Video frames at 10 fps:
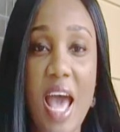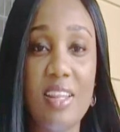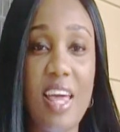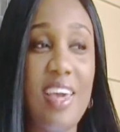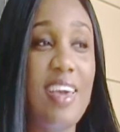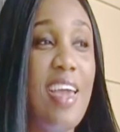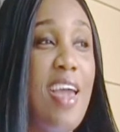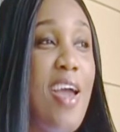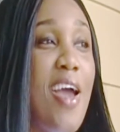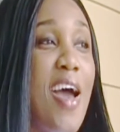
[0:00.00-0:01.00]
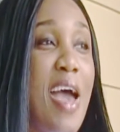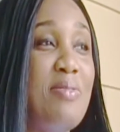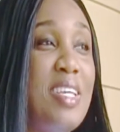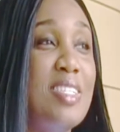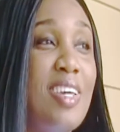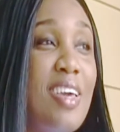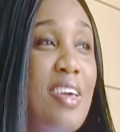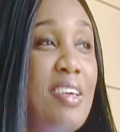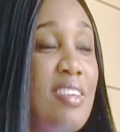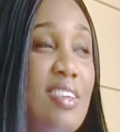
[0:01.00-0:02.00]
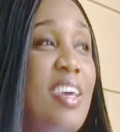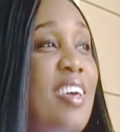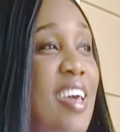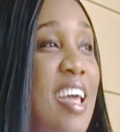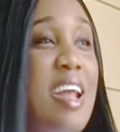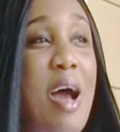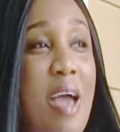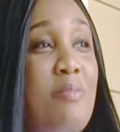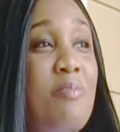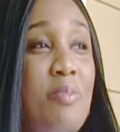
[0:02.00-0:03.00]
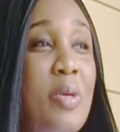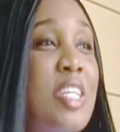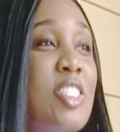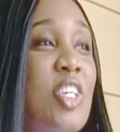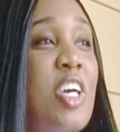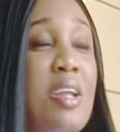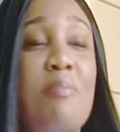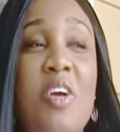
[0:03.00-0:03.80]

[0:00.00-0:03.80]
that. Like, I mean, and I'm pretty sure an